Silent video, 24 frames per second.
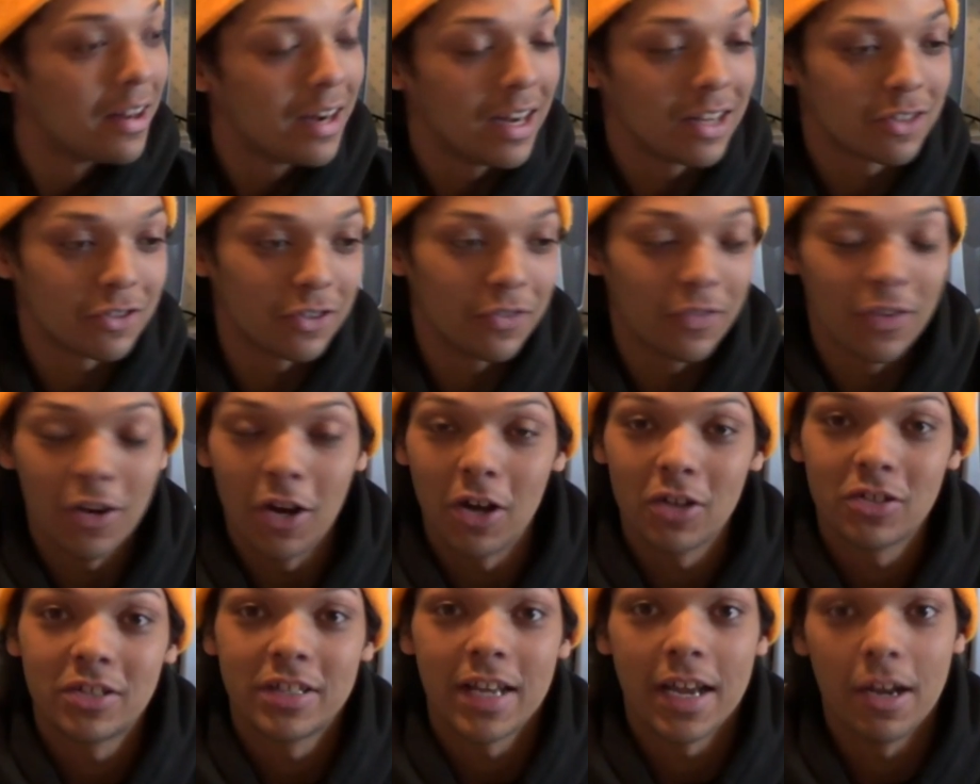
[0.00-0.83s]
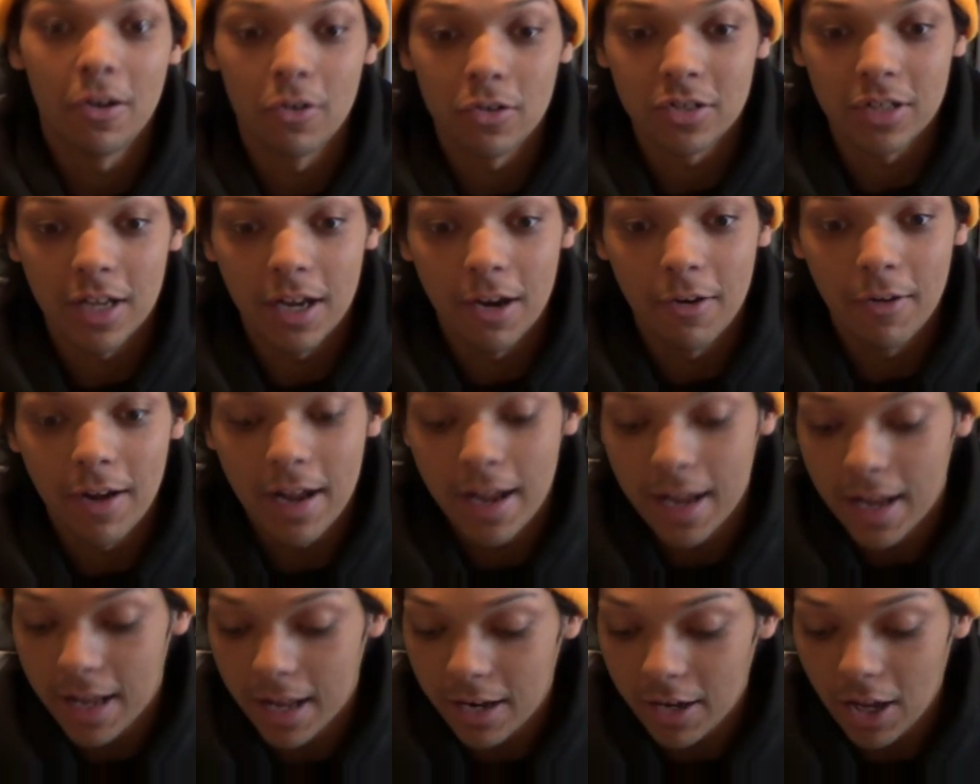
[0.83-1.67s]
literally the last day or so,
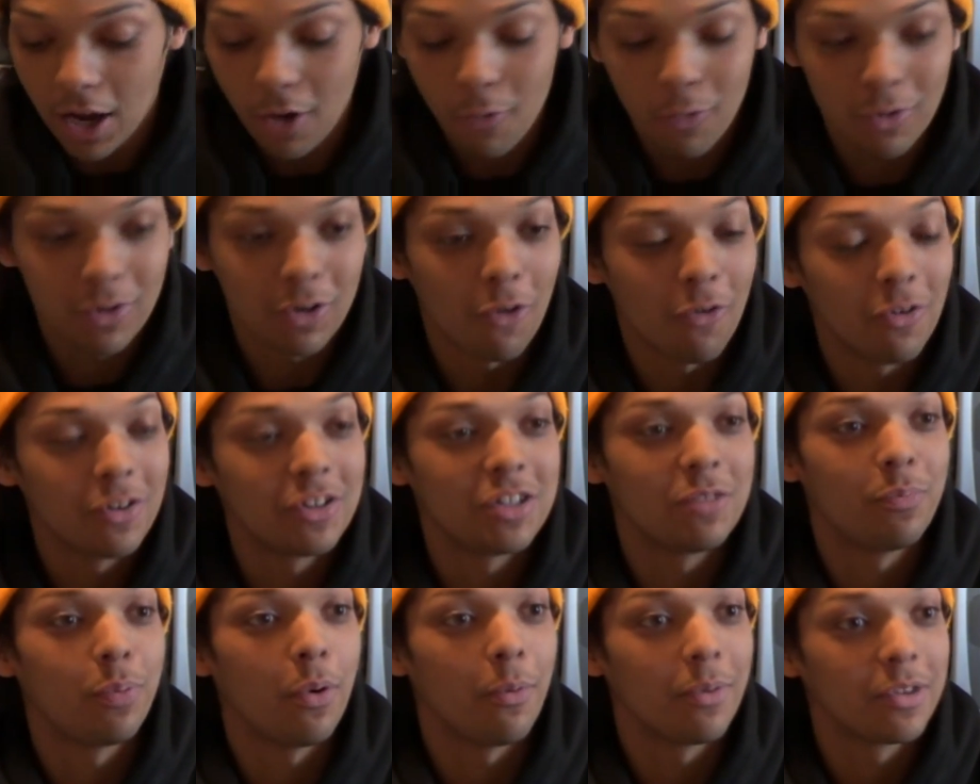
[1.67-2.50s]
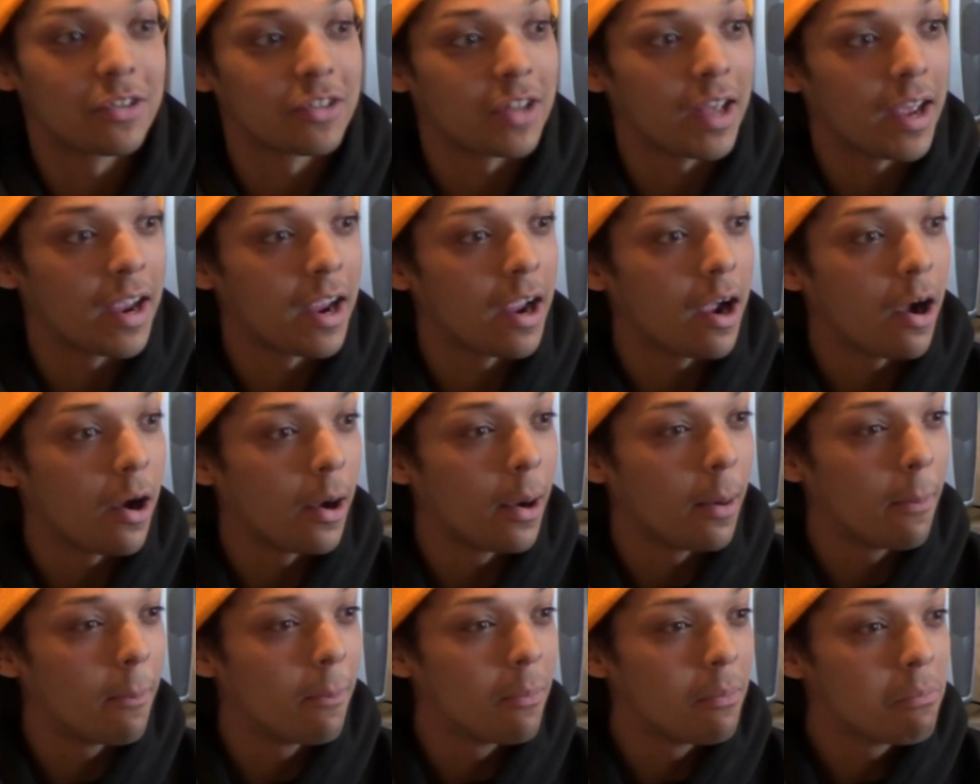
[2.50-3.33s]
and I would honestly probably say
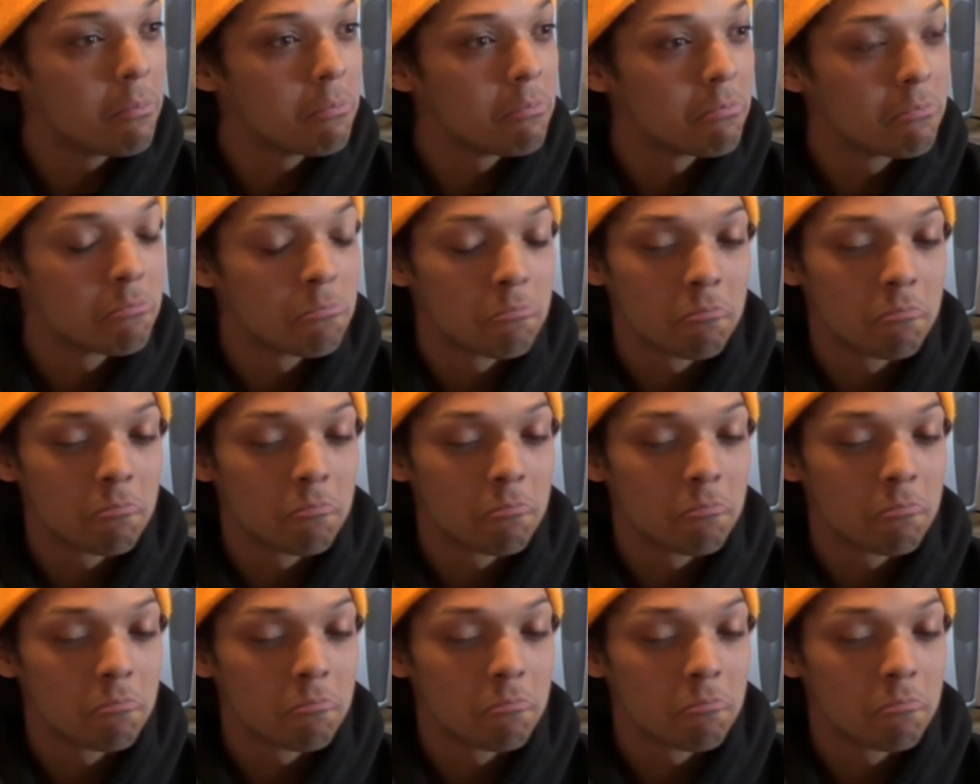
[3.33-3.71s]
I'm